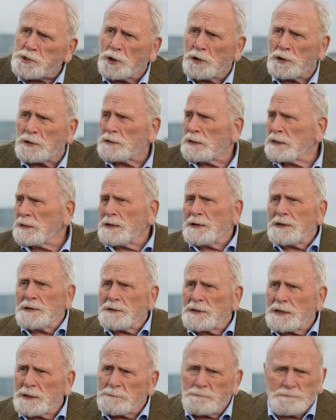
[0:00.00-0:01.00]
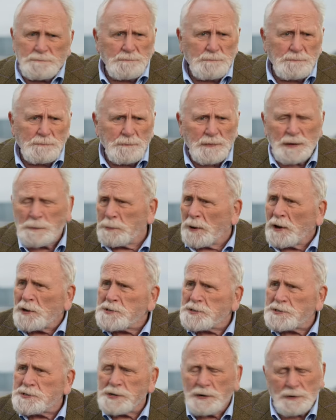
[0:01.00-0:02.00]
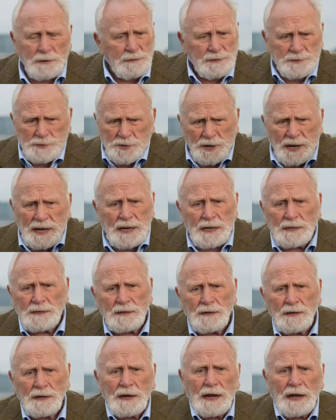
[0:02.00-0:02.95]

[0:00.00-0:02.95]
or the, the bus or the train,